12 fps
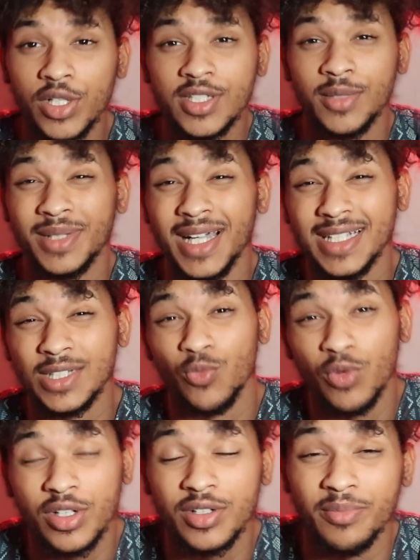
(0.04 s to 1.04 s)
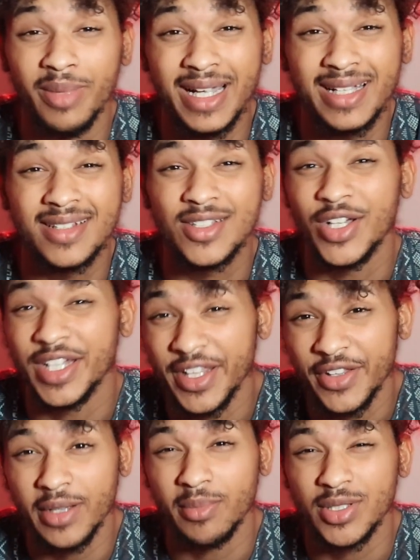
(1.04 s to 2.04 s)
What is up, guys, and welcome back to
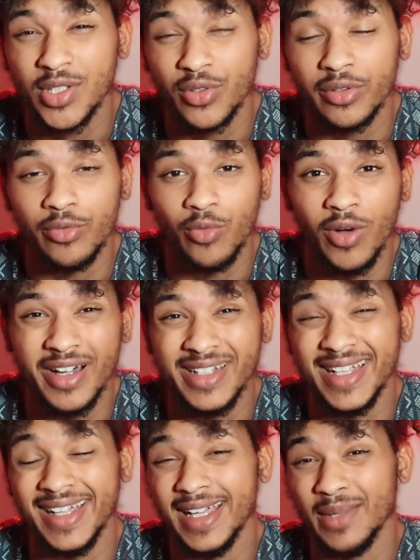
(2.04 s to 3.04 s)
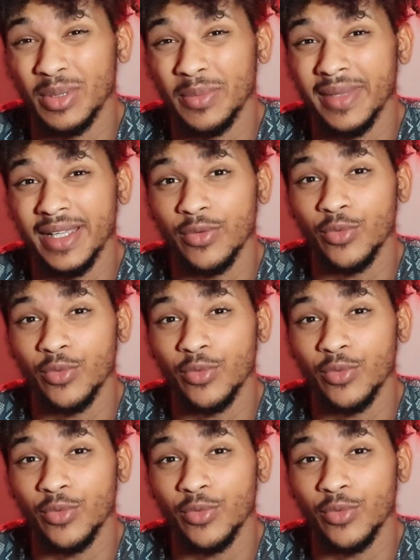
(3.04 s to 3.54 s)
another episode of Nwadei MMA,